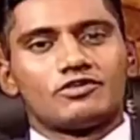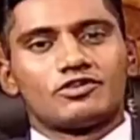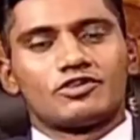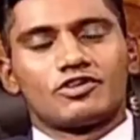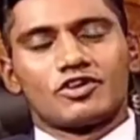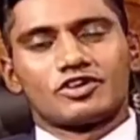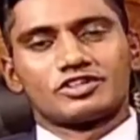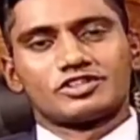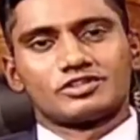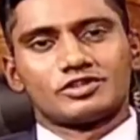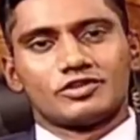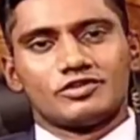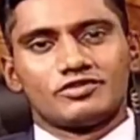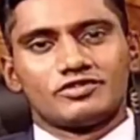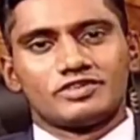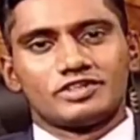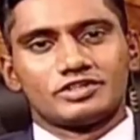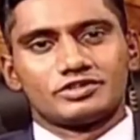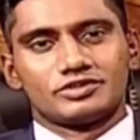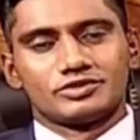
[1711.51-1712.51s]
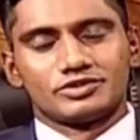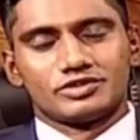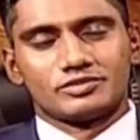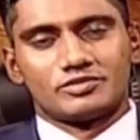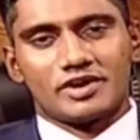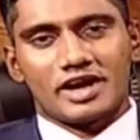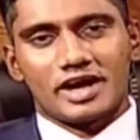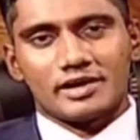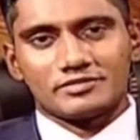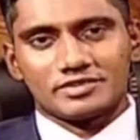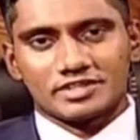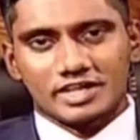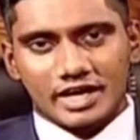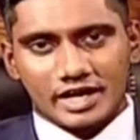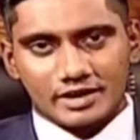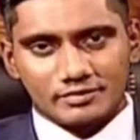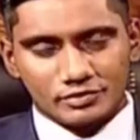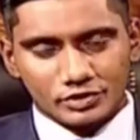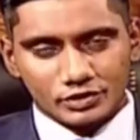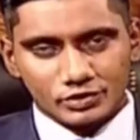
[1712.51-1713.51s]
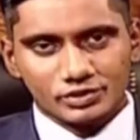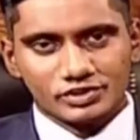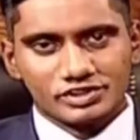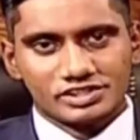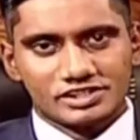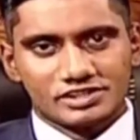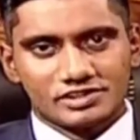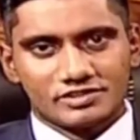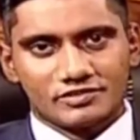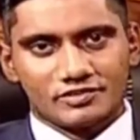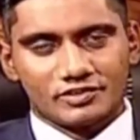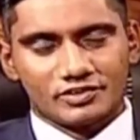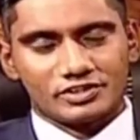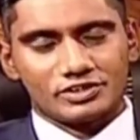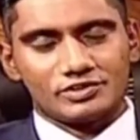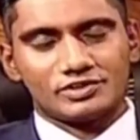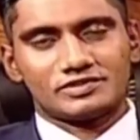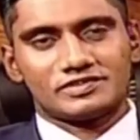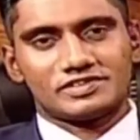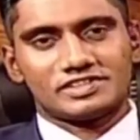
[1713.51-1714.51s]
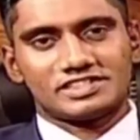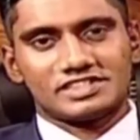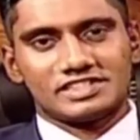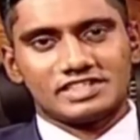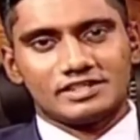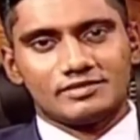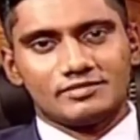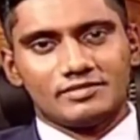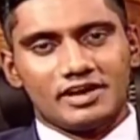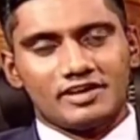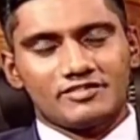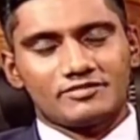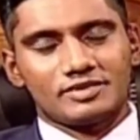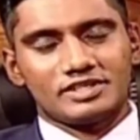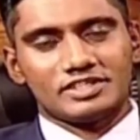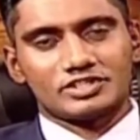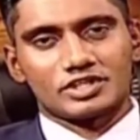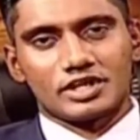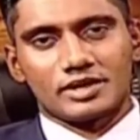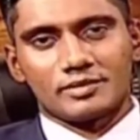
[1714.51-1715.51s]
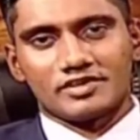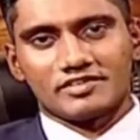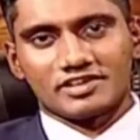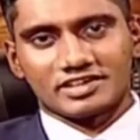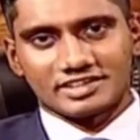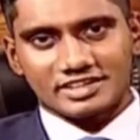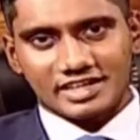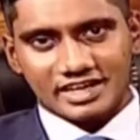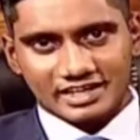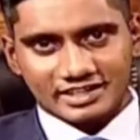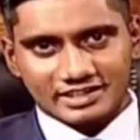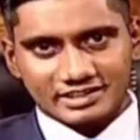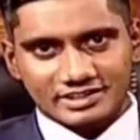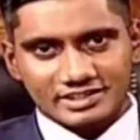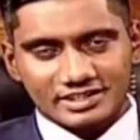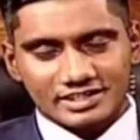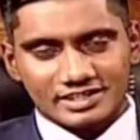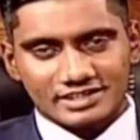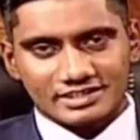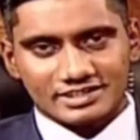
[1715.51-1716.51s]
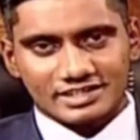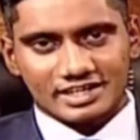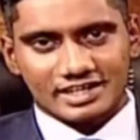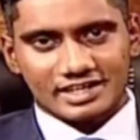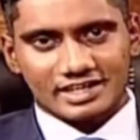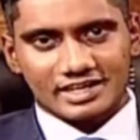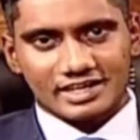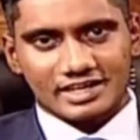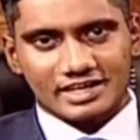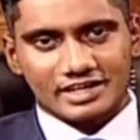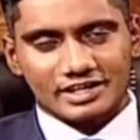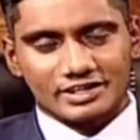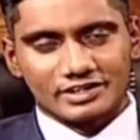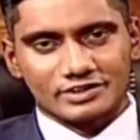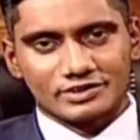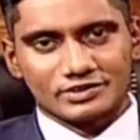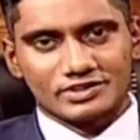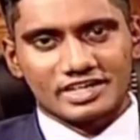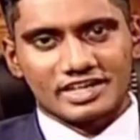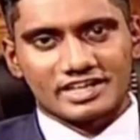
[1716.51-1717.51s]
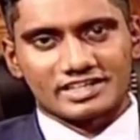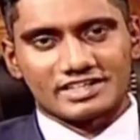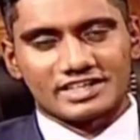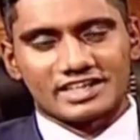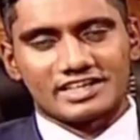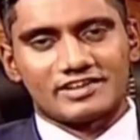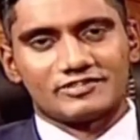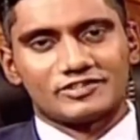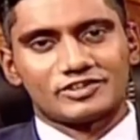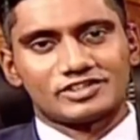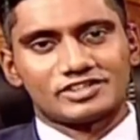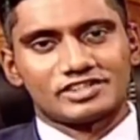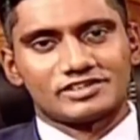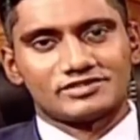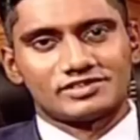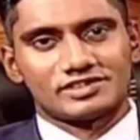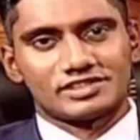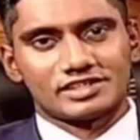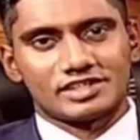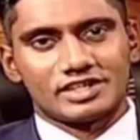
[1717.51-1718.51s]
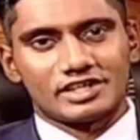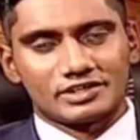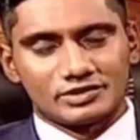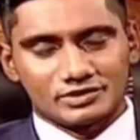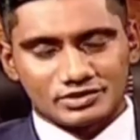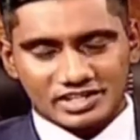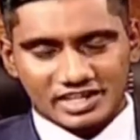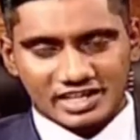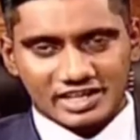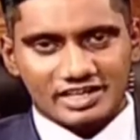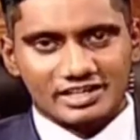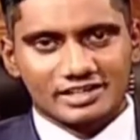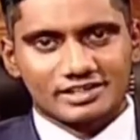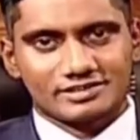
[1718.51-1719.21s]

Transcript: cross over to the primetime news. For the Newsfirst team, I've been Jaymar Ratnayaka. Take care, good night, and have yourselves a good day.